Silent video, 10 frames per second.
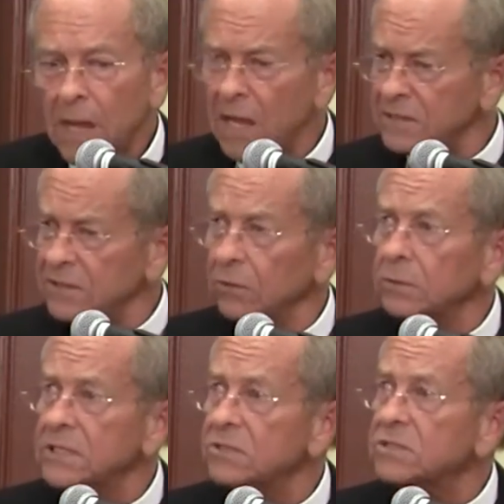I still
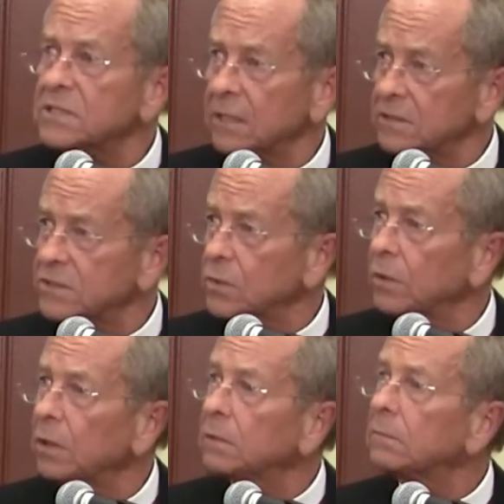teach Sunday
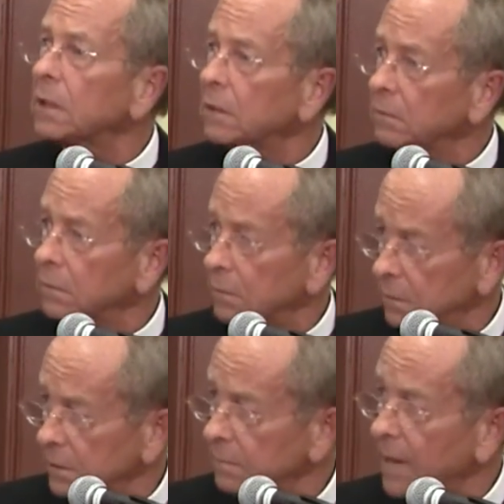school in, in
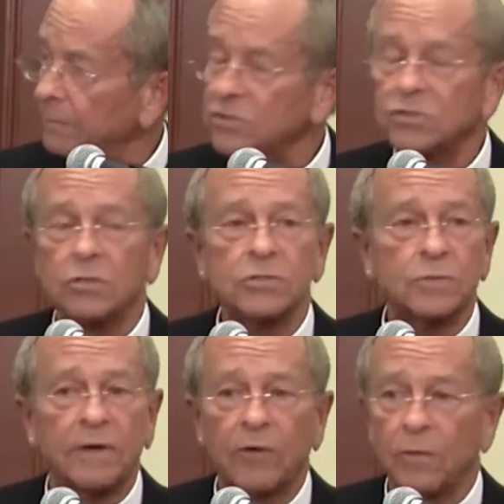the Baptist Church,
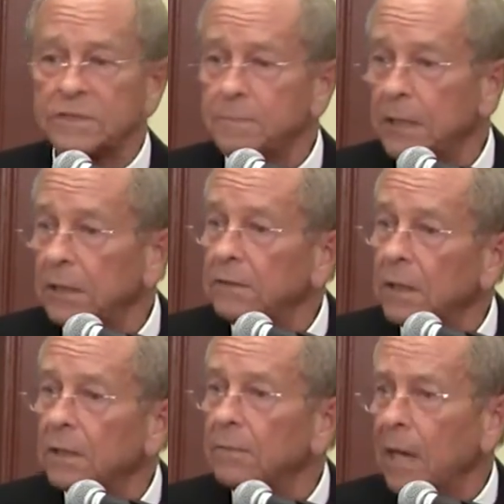where I've always been,
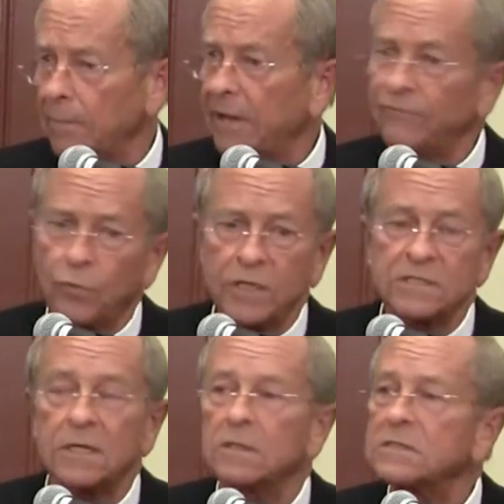uh, about forty
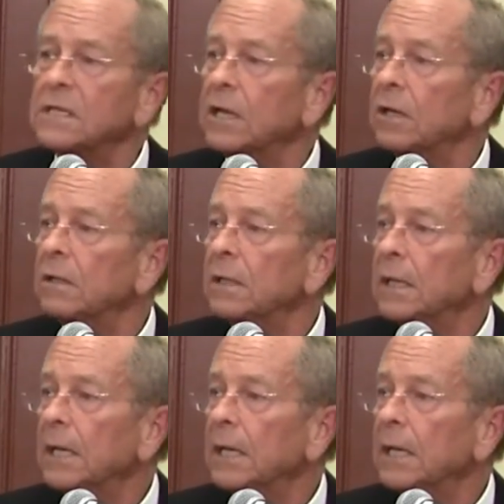Sundays a year.